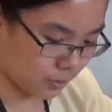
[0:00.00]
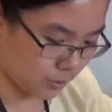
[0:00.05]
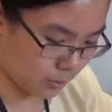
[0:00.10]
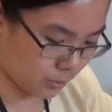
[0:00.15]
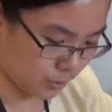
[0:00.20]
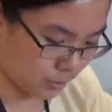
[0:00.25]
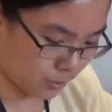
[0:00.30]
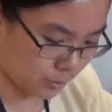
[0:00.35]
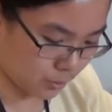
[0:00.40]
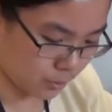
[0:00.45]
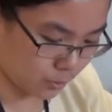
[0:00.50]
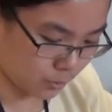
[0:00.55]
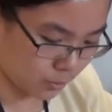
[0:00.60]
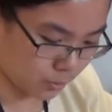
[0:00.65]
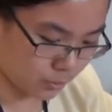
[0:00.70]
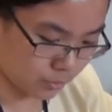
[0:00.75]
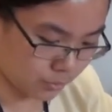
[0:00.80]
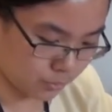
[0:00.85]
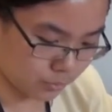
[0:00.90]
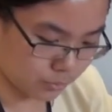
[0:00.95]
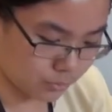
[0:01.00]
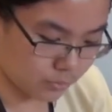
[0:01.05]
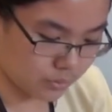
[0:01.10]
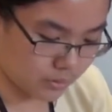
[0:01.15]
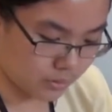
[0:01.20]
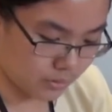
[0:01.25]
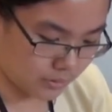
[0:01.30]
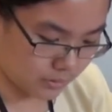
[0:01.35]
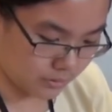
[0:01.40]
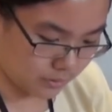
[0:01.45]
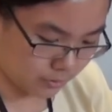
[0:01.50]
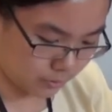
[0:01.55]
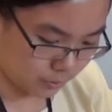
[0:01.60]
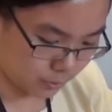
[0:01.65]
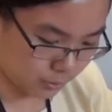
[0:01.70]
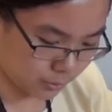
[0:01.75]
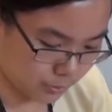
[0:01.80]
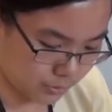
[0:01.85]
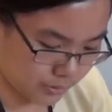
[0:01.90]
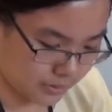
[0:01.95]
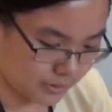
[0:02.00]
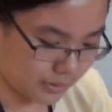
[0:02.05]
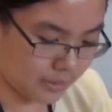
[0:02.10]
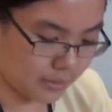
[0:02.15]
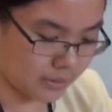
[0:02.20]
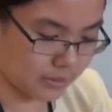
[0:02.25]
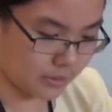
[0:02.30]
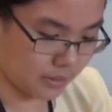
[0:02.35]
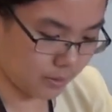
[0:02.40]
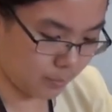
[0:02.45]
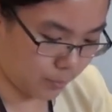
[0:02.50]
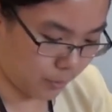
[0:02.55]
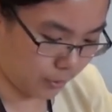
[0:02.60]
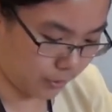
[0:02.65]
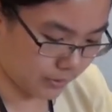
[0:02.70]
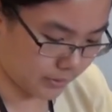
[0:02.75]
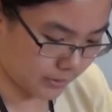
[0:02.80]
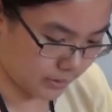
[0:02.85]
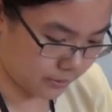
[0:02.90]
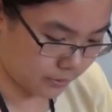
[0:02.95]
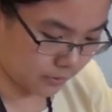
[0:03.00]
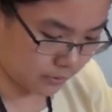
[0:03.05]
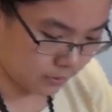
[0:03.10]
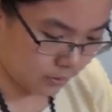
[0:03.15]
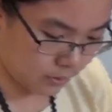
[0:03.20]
to school rules is important